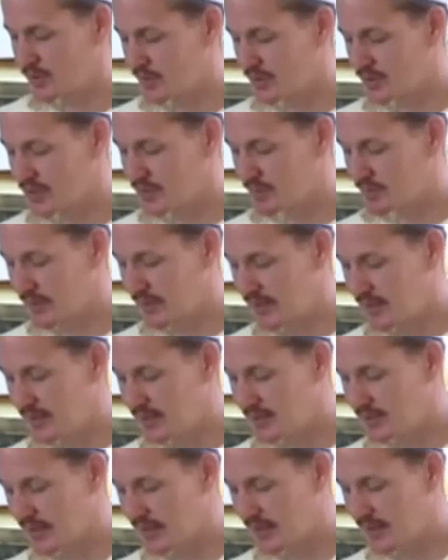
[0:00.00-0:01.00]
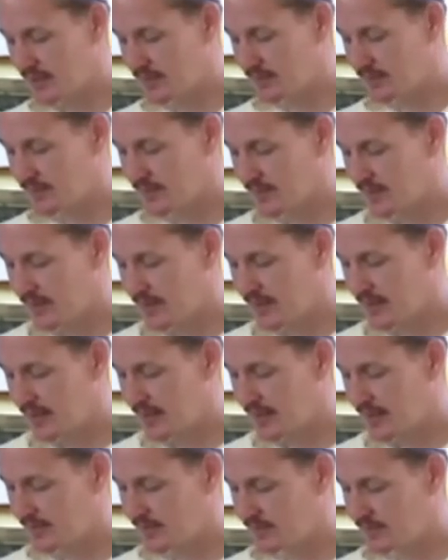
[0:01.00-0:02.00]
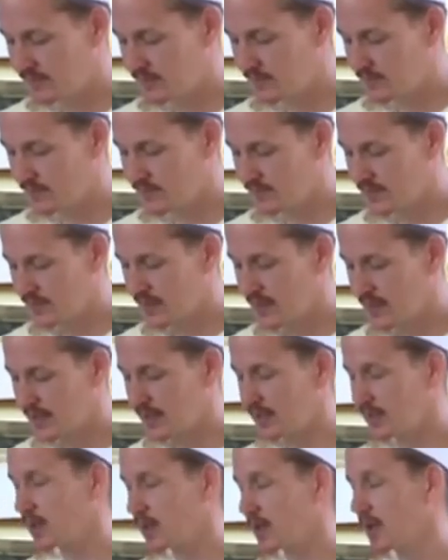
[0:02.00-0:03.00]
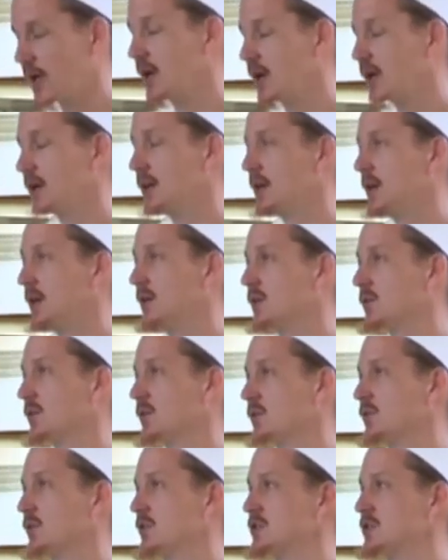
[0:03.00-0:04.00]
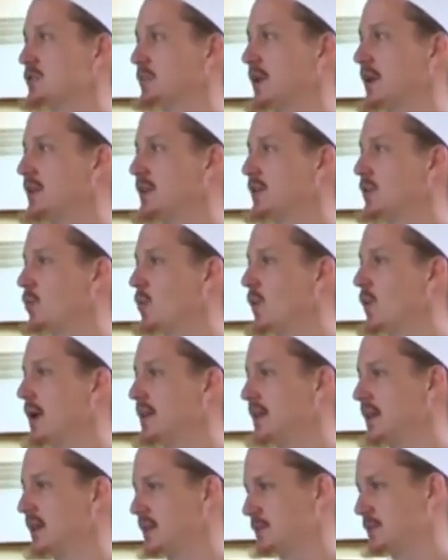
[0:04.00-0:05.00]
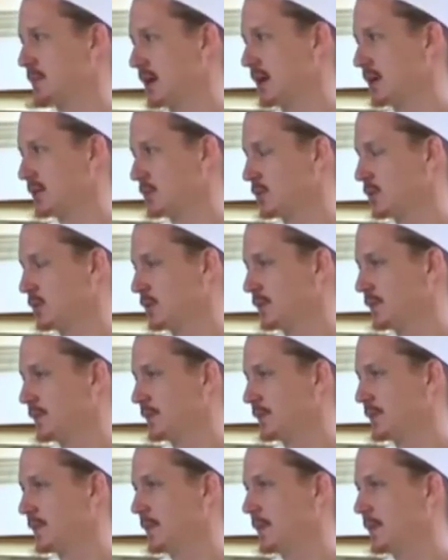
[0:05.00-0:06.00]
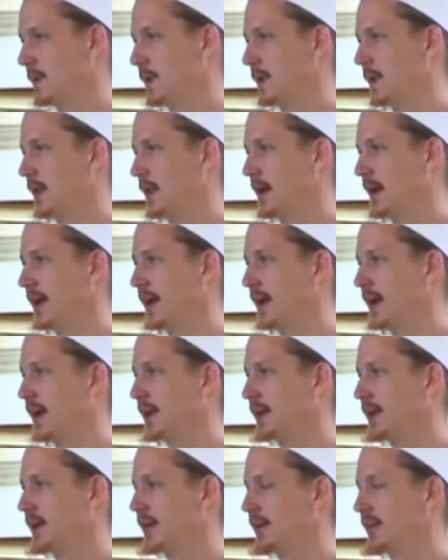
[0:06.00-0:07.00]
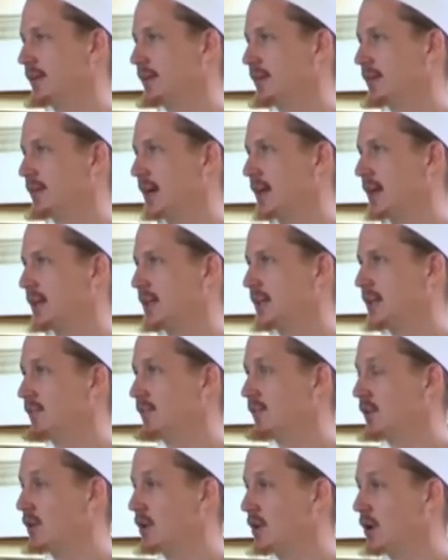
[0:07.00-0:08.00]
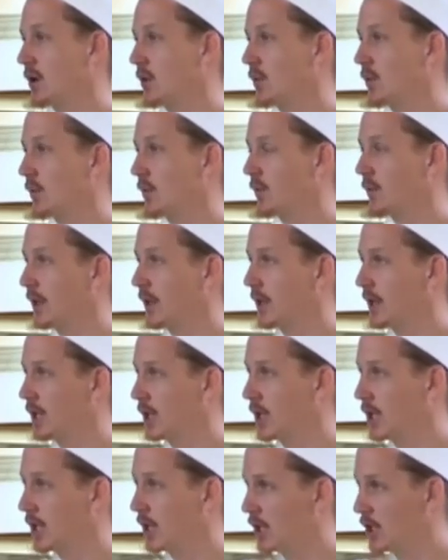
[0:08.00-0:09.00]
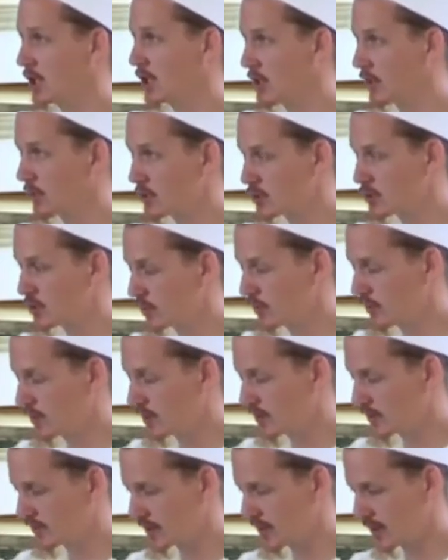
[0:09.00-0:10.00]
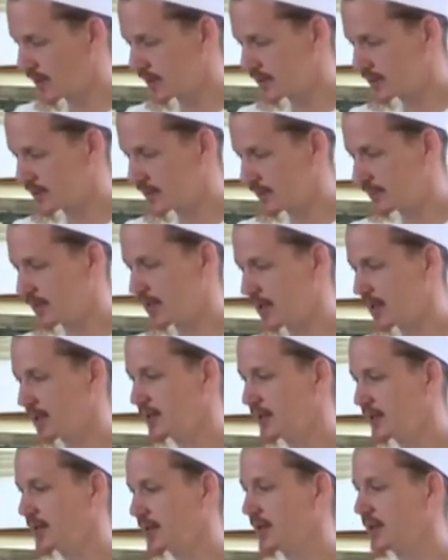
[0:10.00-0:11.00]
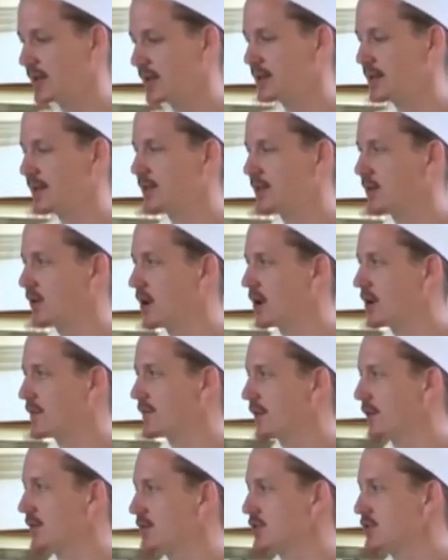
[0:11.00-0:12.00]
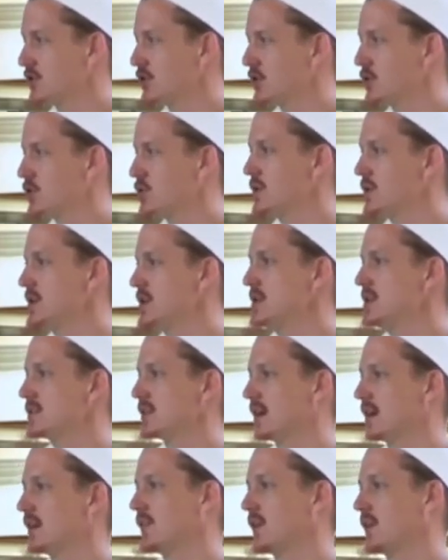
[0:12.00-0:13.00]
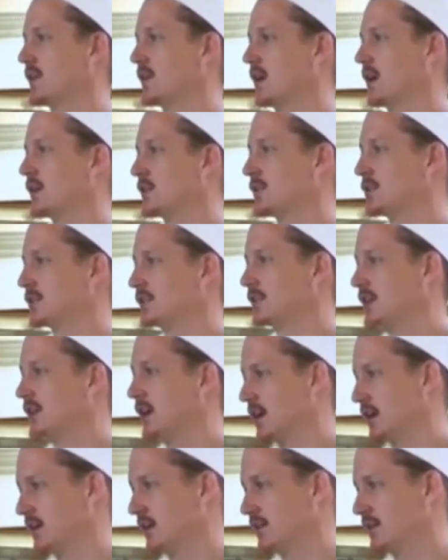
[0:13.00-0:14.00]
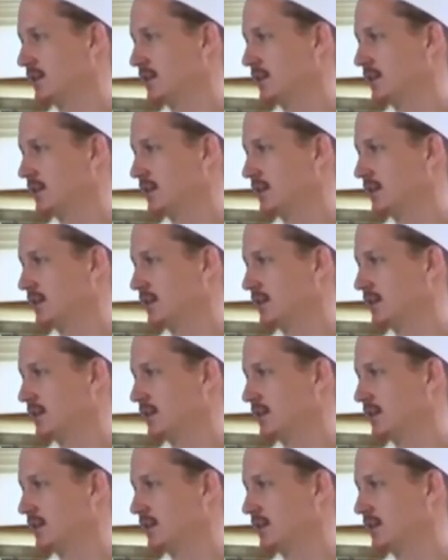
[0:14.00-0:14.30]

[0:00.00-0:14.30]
on to explain now he goes on to explain the way that is possible, and that even though that no one truly knows God except God, that there are various degrees of our knowledge of God,